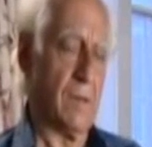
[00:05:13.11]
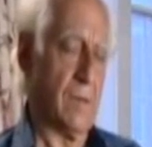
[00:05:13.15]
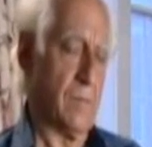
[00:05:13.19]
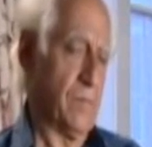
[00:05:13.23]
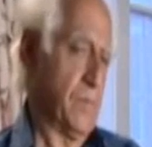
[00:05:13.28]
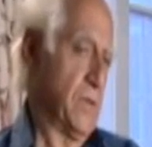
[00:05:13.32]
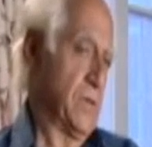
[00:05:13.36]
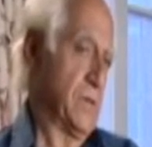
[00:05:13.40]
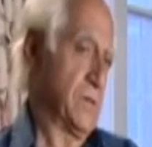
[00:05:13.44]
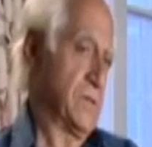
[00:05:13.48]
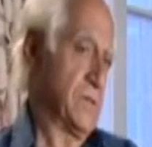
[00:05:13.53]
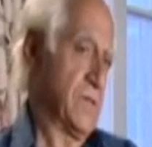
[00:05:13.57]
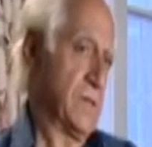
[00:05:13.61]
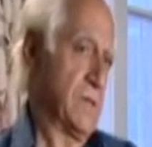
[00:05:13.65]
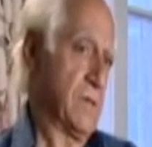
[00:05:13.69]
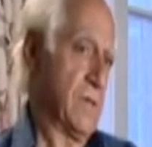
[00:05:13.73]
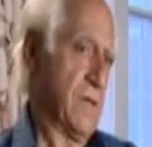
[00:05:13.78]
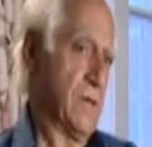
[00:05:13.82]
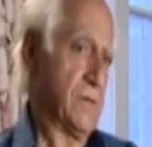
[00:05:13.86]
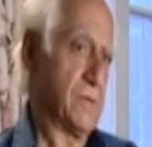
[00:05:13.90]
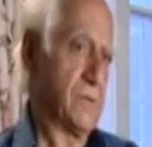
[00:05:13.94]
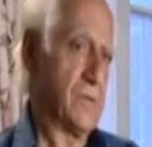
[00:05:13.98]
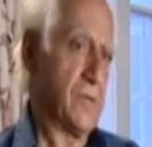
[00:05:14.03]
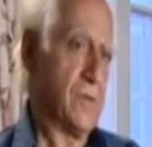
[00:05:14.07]
because they could
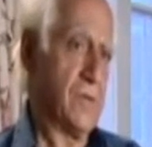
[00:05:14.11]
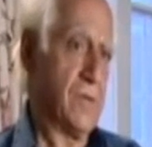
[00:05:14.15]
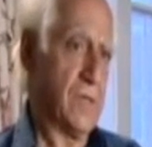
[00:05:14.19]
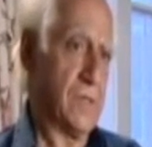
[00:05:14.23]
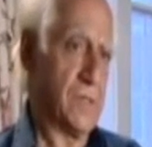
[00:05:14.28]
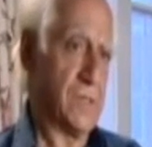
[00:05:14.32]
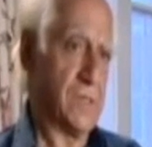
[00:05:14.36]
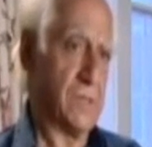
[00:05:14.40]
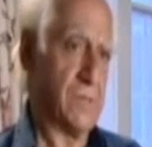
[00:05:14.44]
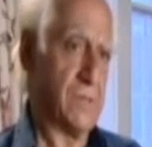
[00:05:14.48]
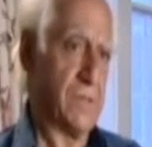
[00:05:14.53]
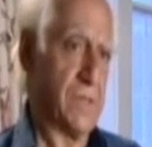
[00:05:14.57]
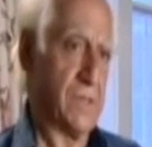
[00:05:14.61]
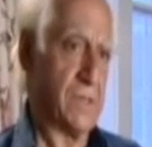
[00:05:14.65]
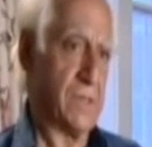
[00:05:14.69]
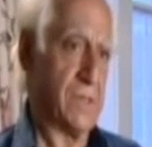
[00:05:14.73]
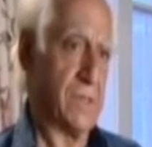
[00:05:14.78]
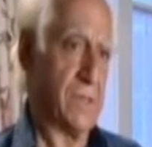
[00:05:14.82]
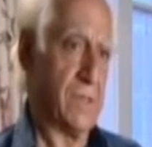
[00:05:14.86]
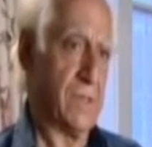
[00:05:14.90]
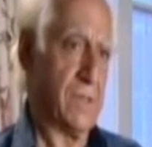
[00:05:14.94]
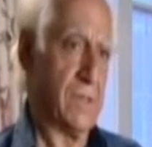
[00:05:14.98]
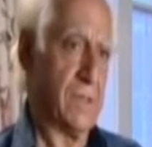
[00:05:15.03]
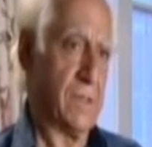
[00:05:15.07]
outturn it so easily.